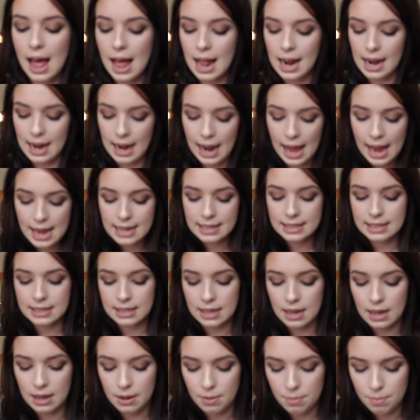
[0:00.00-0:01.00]

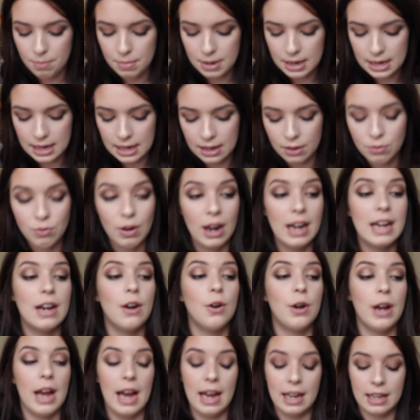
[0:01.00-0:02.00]
Right,
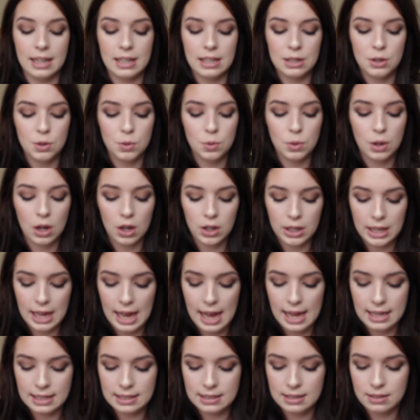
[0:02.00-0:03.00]
okay, you've got a
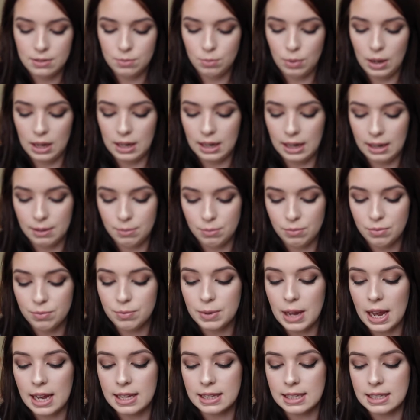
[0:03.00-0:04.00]
guess while I'm
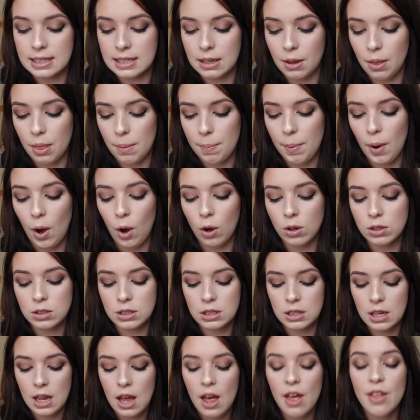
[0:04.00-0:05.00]
getting these out of the pot.